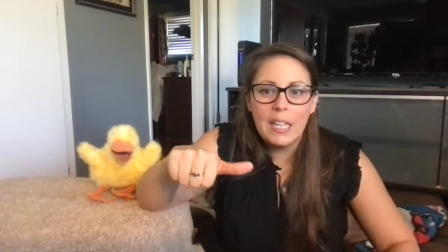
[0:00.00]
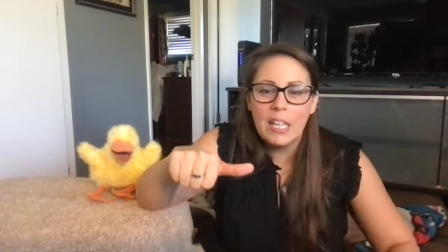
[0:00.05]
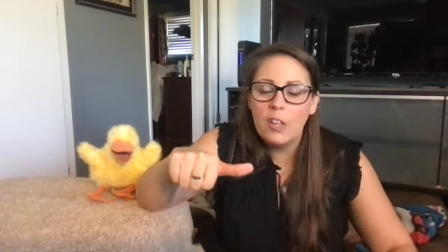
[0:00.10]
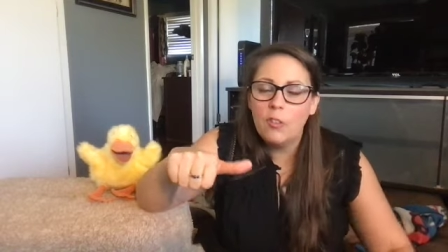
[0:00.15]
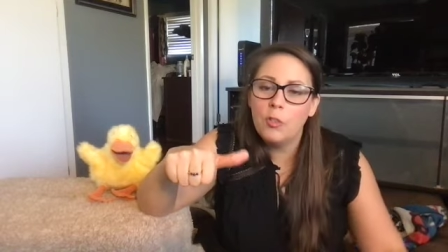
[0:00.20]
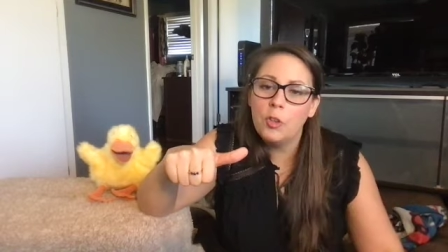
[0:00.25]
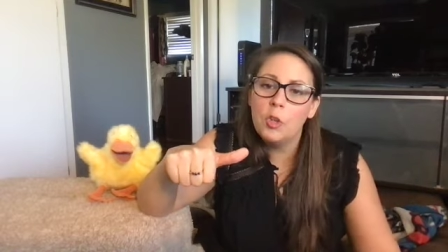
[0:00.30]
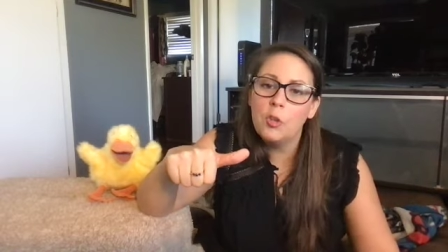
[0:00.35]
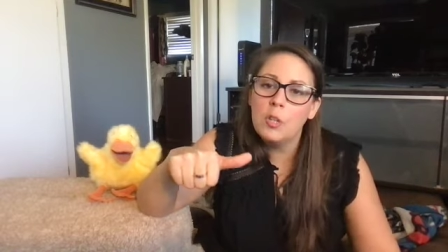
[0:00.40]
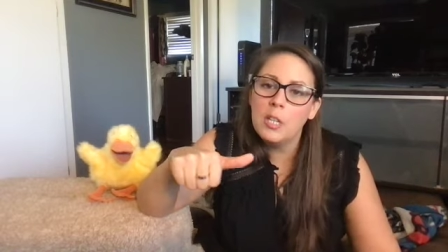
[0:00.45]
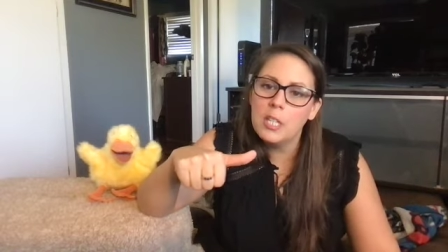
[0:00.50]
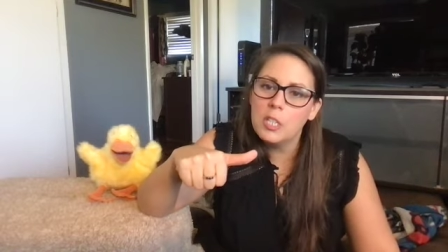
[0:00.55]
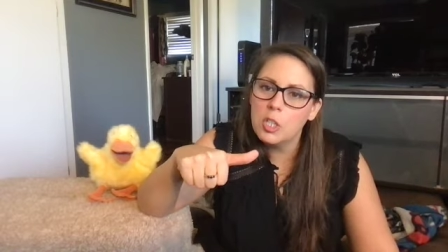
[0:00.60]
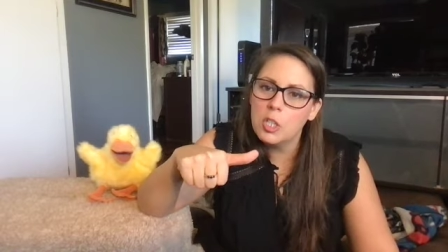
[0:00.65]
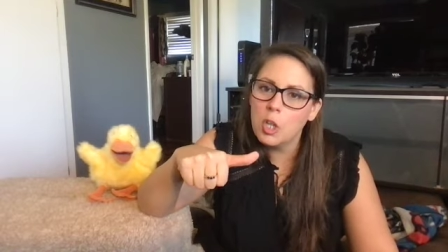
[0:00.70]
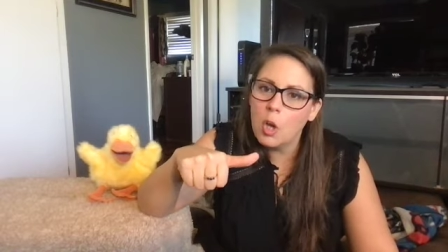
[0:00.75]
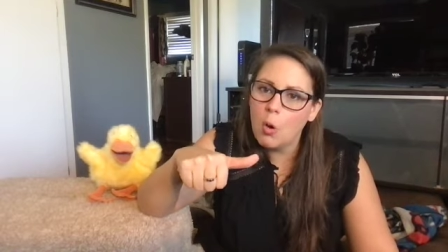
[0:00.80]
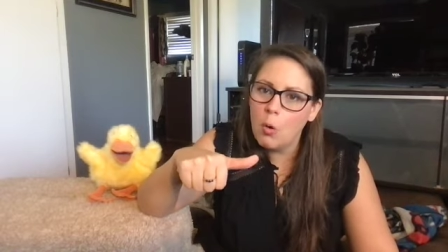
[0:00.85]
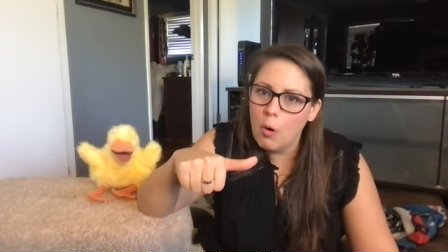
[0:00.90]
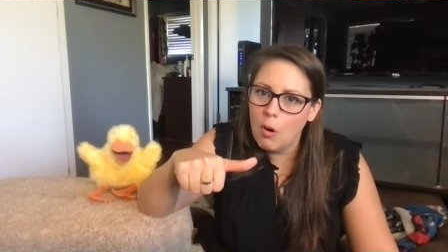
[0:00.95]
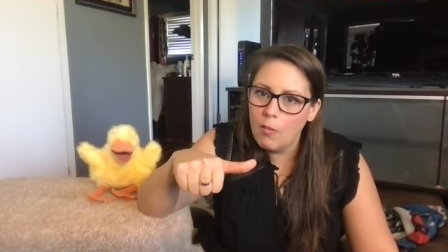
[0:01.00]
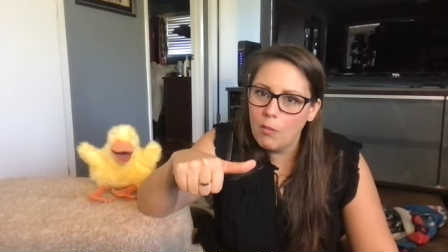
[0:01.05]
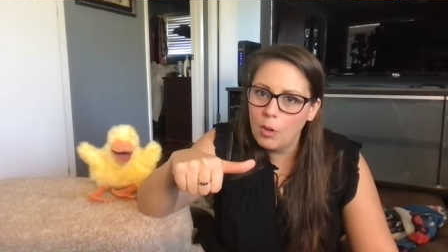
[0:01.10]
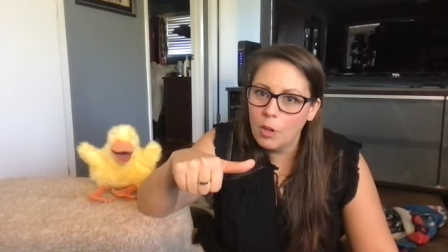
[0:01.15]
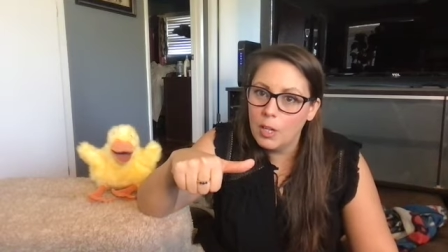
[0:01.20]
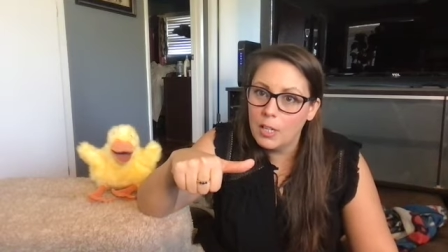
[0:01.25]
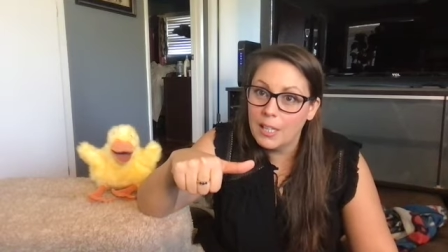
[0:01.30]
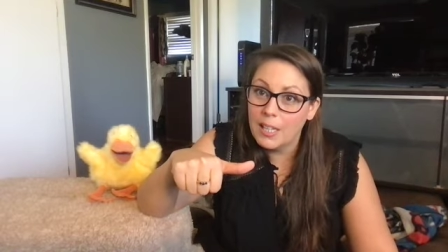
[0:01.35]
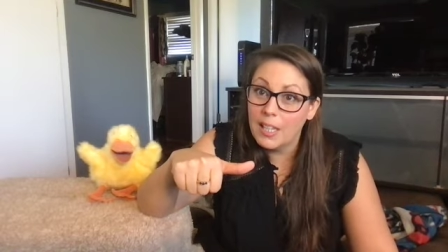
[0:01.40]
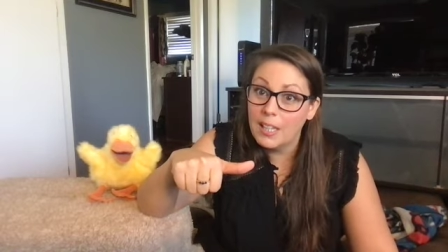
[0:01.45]
If you need to go over
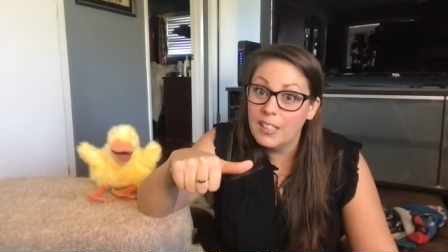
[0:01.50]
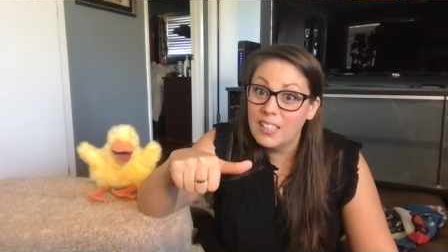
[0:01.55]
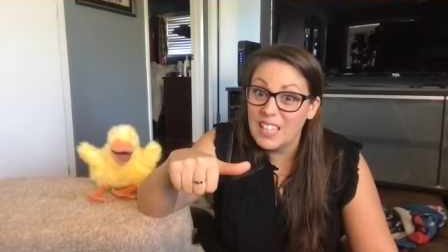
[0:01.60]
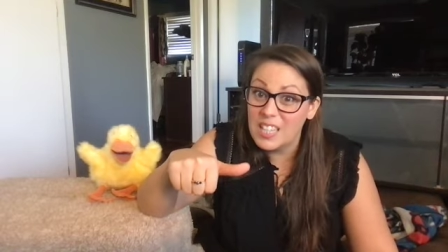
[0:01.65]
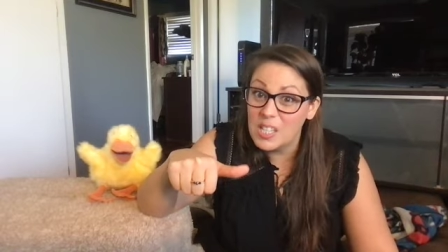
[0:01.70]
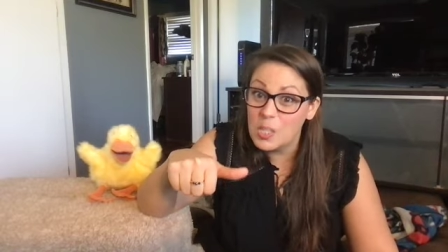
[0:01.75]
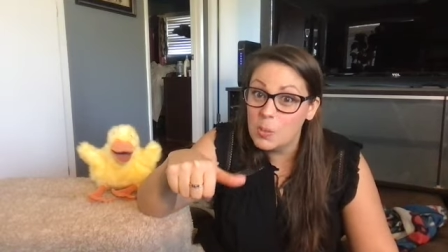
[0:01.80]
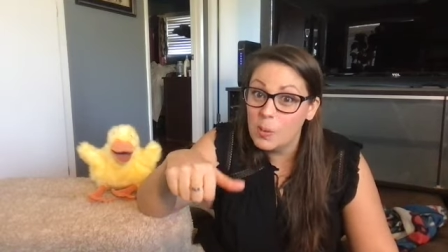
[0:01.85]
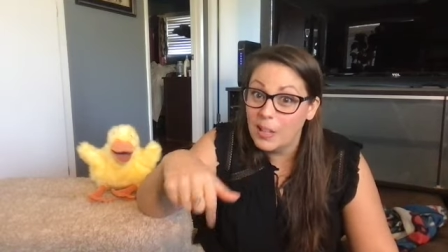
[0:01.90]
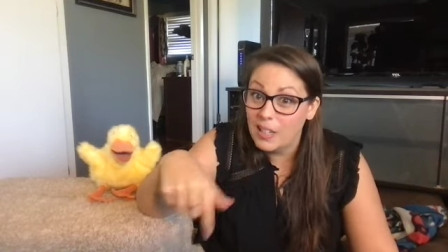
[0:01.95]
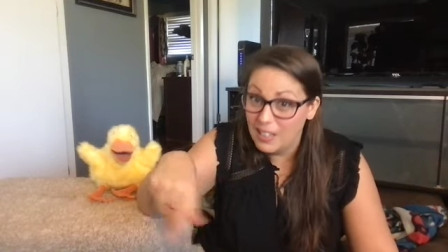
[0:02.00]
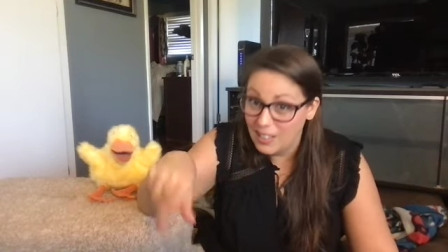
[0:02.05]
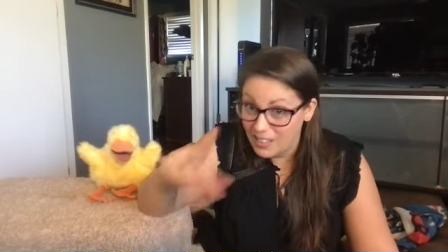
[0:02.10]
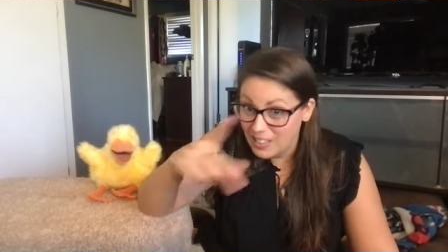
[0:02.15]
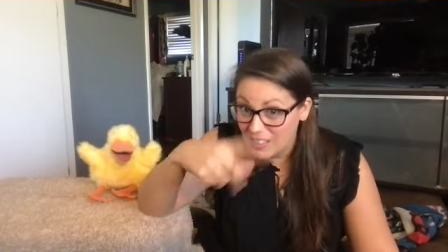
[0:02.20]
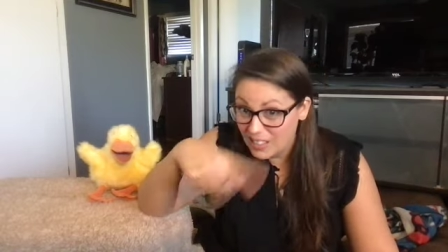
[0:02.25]
it again, guess what?